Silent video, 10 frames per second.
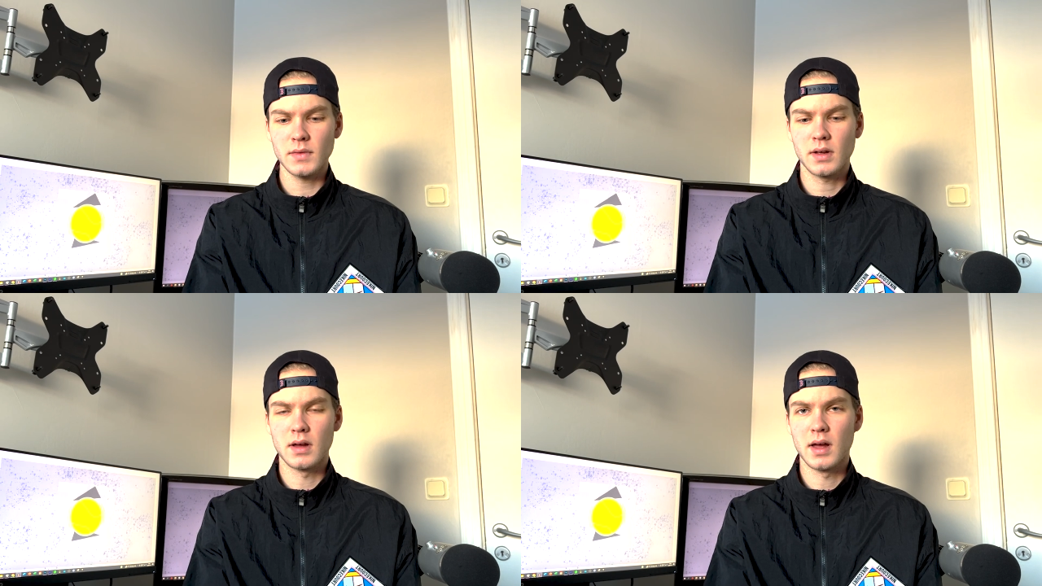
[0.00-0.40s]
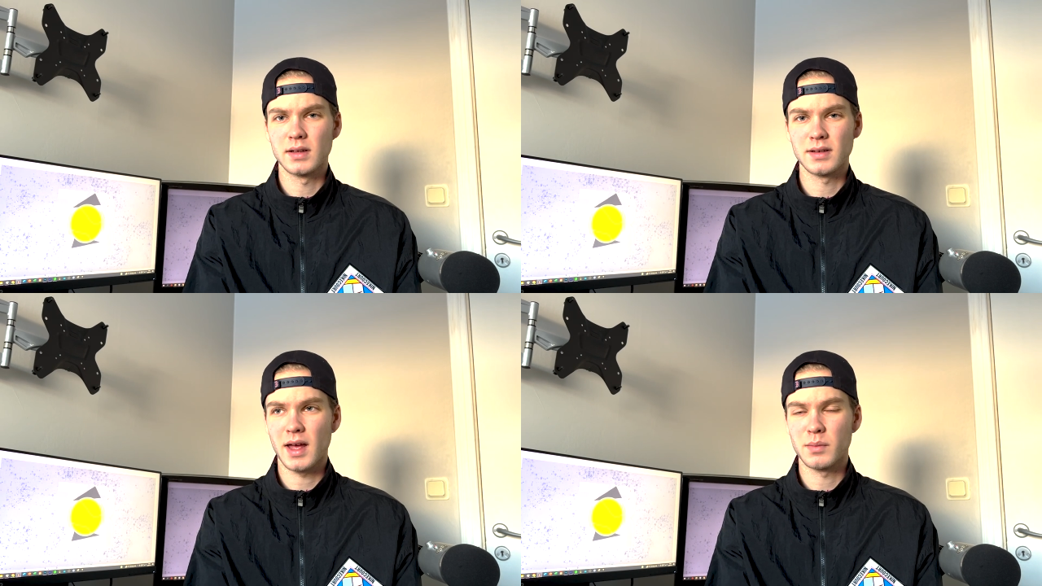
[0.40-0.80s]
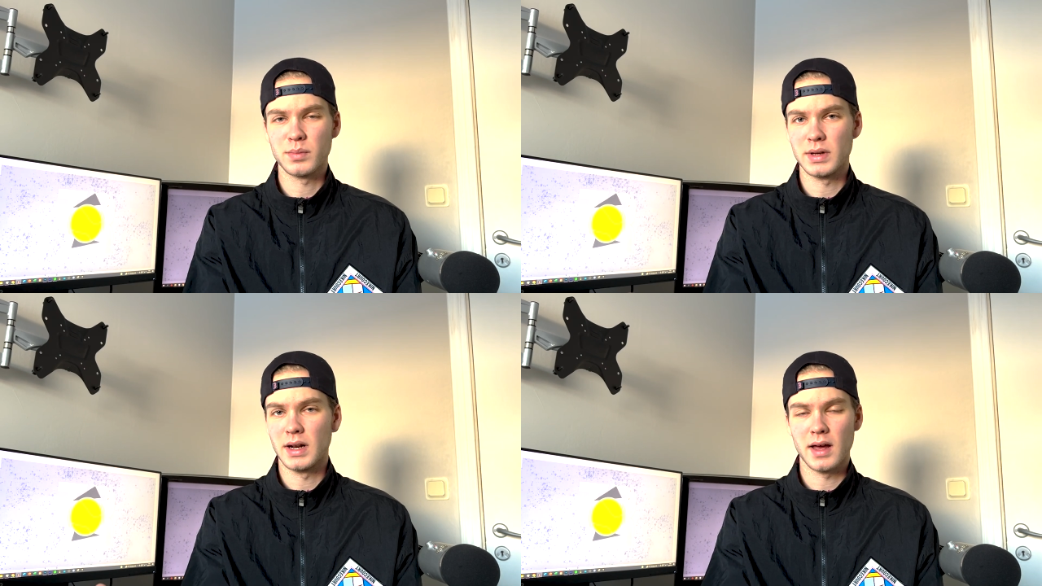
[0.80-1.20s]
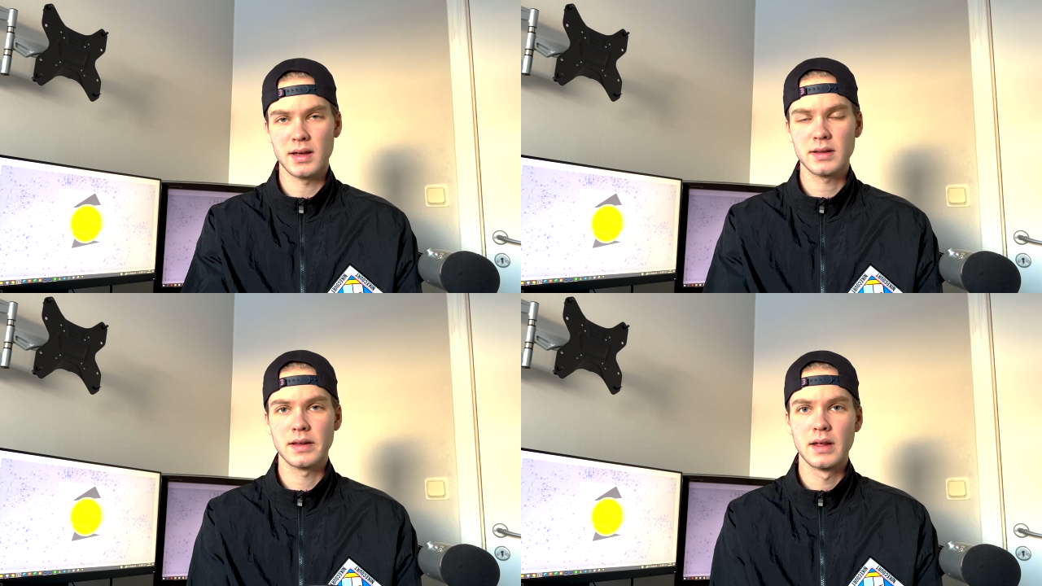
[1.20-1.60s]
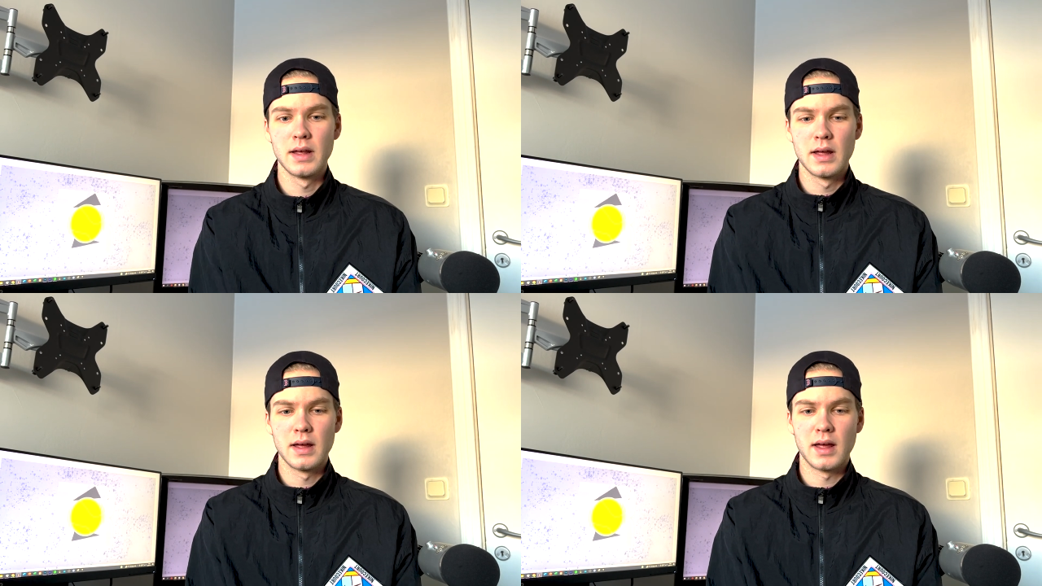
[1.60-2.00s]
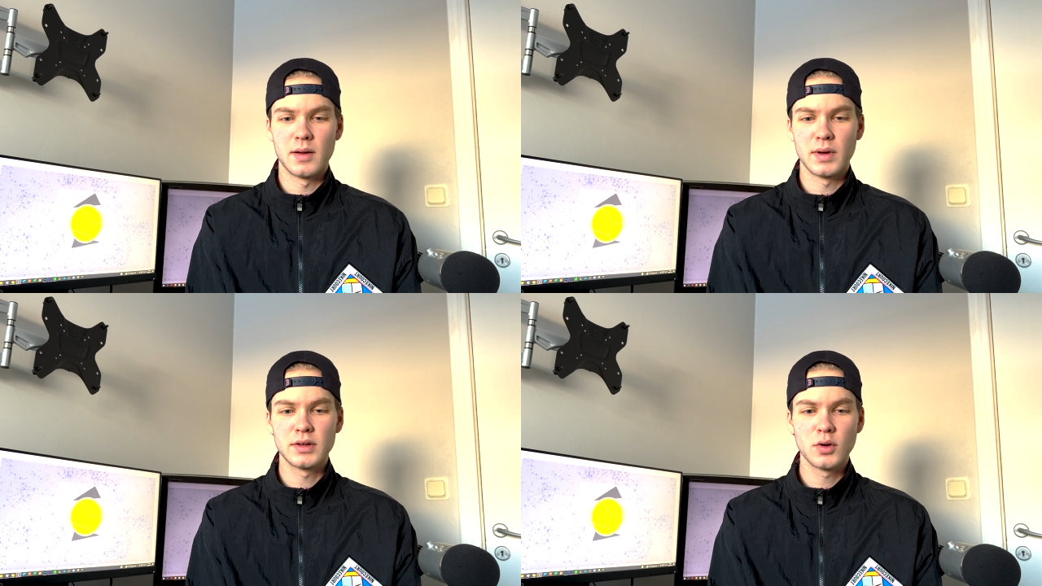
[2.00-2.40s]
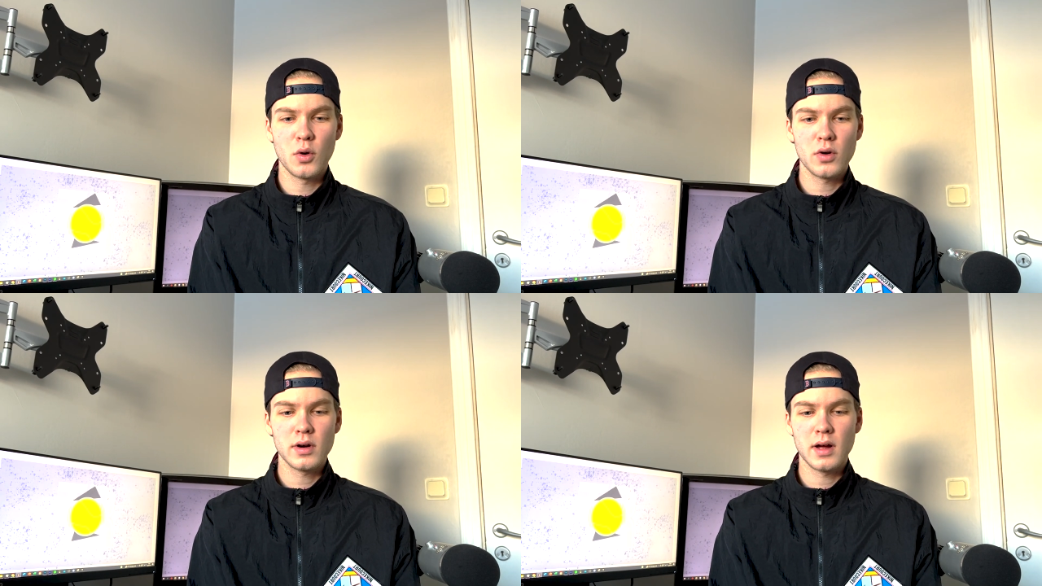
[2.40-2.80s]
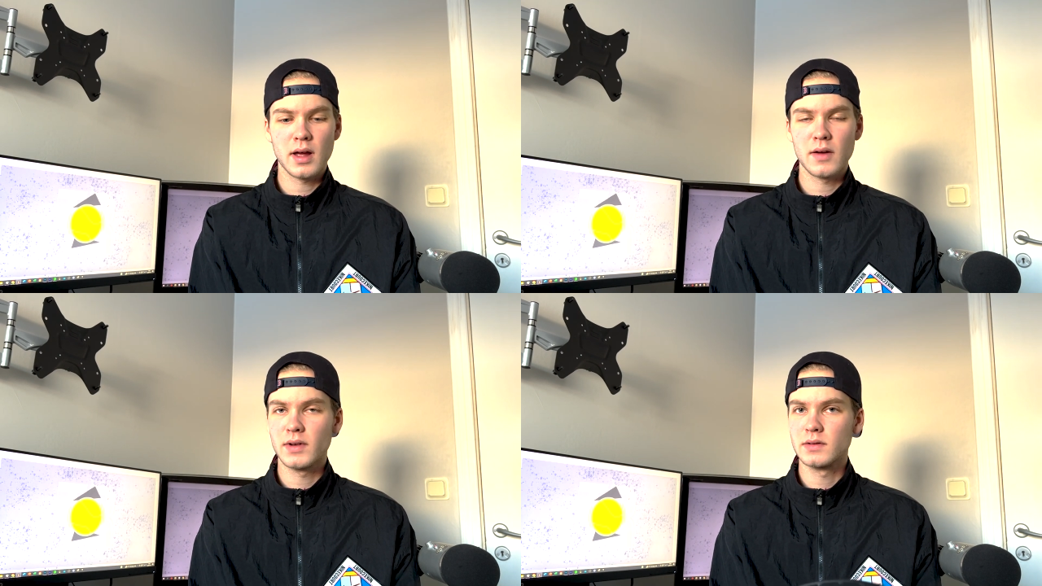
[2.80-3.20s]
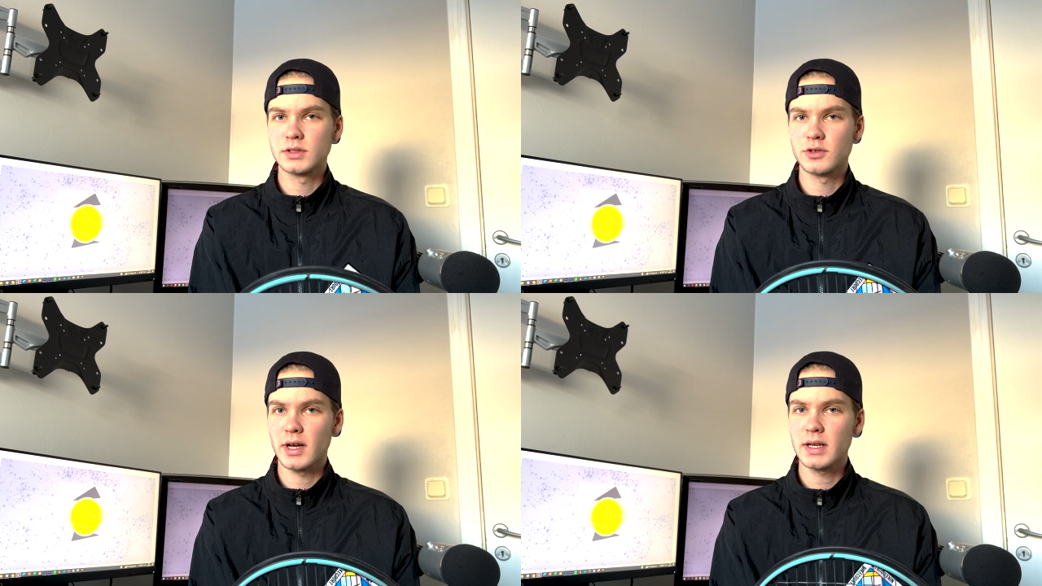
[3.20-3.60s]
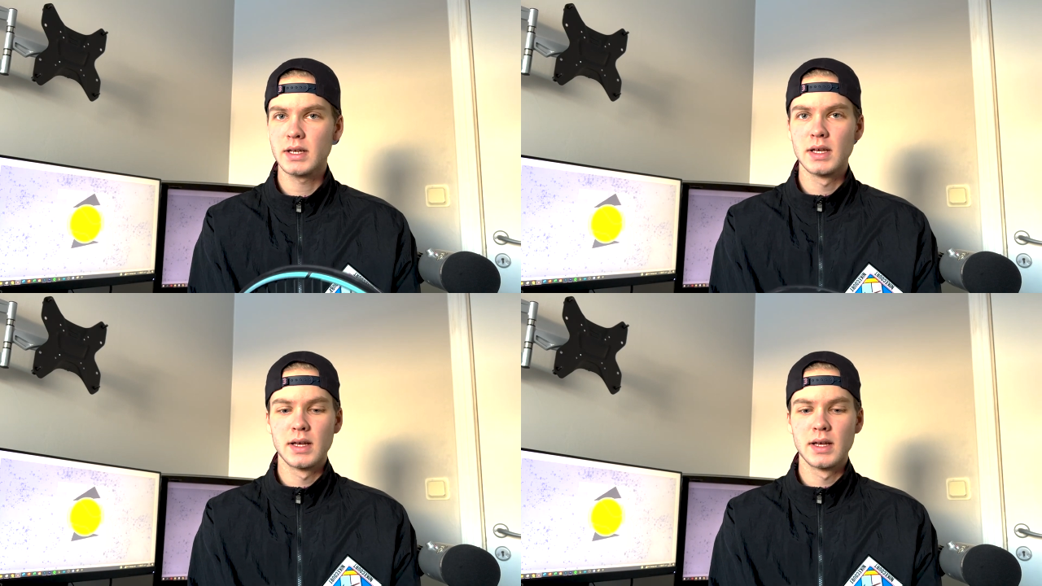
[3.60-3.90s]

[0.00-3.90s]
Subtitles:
and MP Lite, but Tour I have never tried,